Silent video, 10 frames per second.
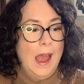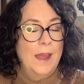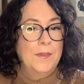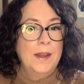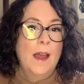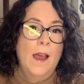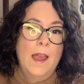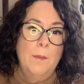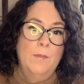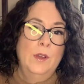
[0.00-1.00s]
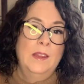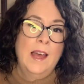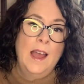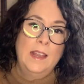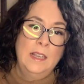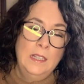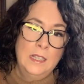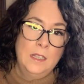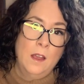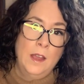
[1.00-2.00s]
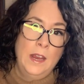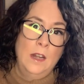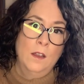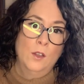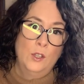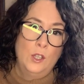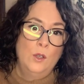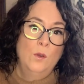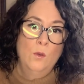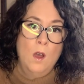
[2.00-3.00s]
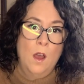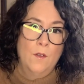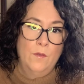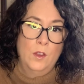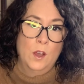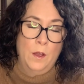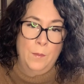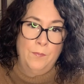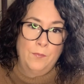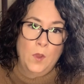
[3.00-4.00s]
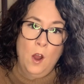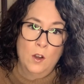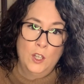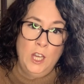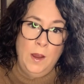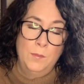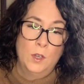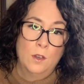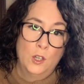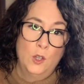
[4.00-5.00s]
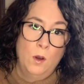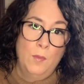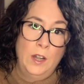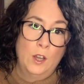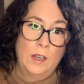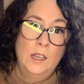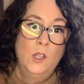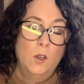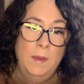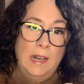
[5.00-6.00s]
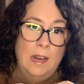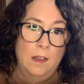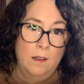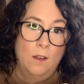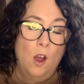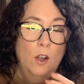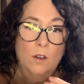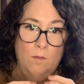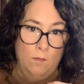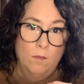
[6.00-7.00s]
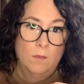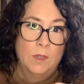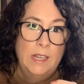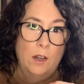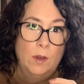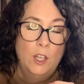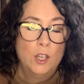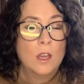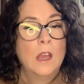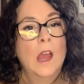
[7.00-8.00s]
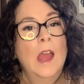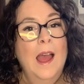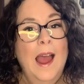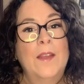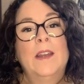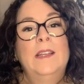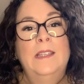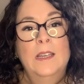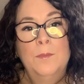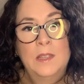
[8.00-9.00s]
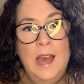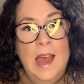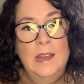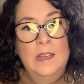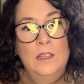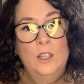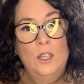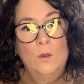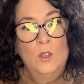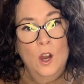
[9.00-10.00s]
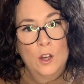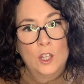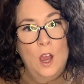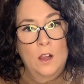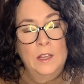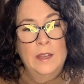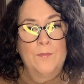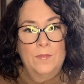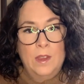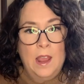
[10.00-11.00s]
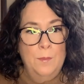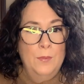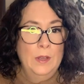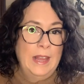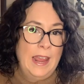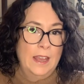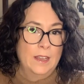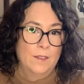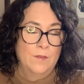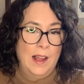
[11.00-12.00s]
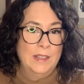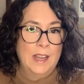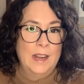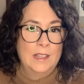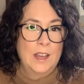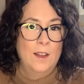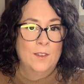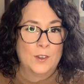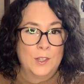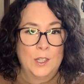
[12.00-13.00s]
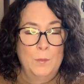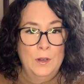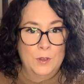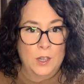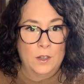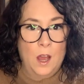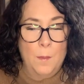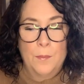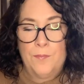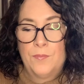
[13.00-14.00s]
And then I put that inside two of the heart-shaped shortbread cookies, so it made like a heart sandwich. And then I dipped that into dark chocolate and put like Valentine's colors sprinkles on top.